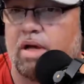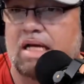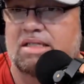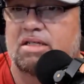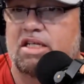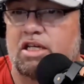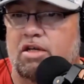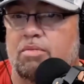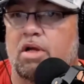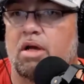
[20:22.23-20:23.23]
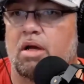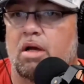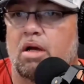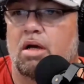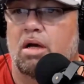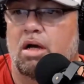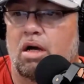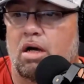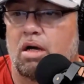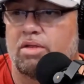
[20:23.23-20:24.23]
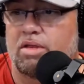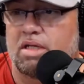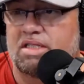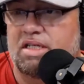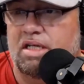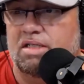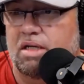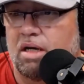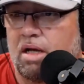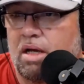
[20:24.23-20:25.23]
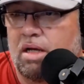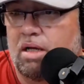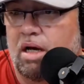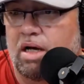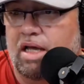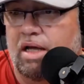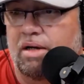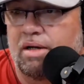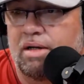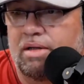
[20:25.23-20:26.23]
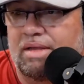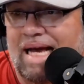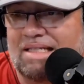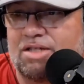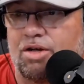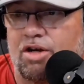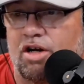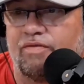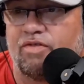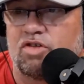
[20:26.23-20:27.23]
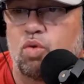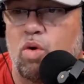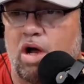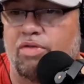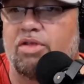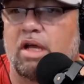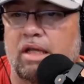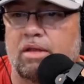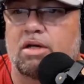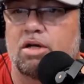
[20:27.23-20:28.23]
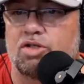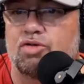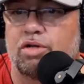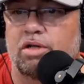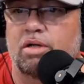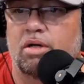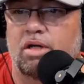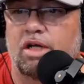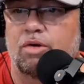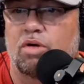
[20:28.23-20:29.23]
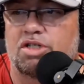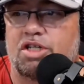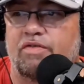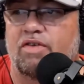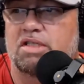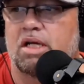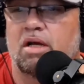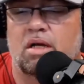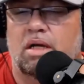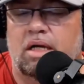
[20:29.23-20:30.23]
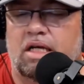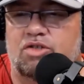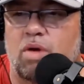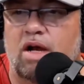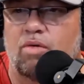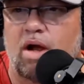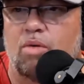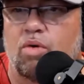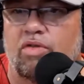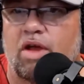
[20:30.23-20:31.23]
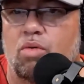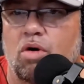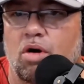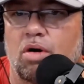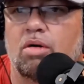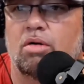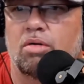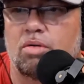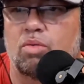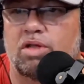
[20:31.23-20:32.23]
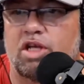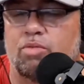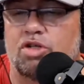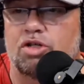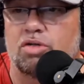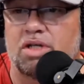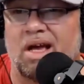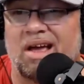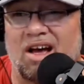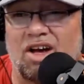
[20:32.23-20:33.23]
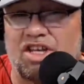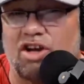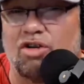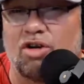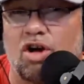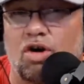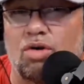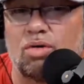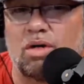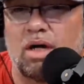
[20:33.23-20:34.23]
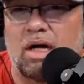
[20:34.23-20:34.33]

as a team uh, this season. Again, that's good enough for 12th in the country in rush defense. It's right around where they were with Henry Jones. A year ago,